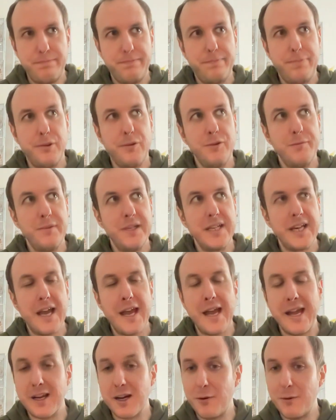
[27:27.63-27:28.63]
Blooming
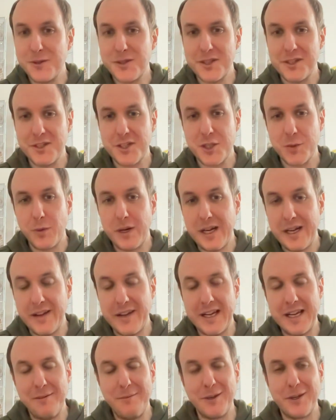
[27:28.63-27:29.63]
heck. I was going to swear
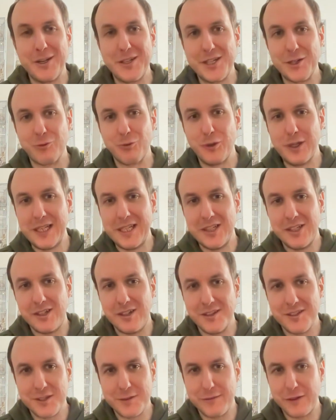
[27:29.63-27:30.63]
there, because it's really
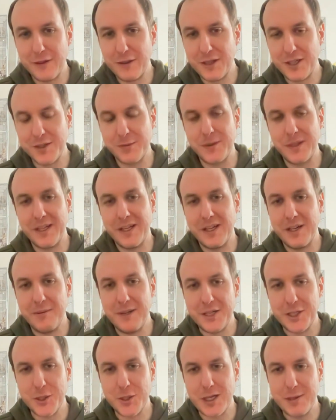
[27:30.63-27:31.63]
hard to focus when
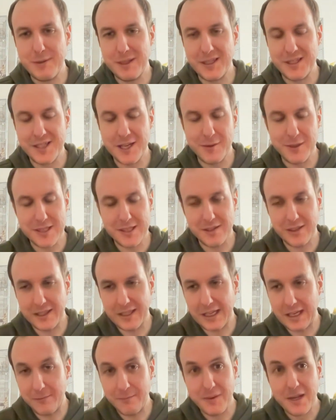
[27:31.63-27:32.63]
they're screaming continuously like
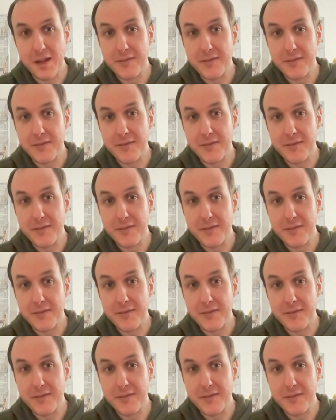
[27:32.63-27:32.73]
that.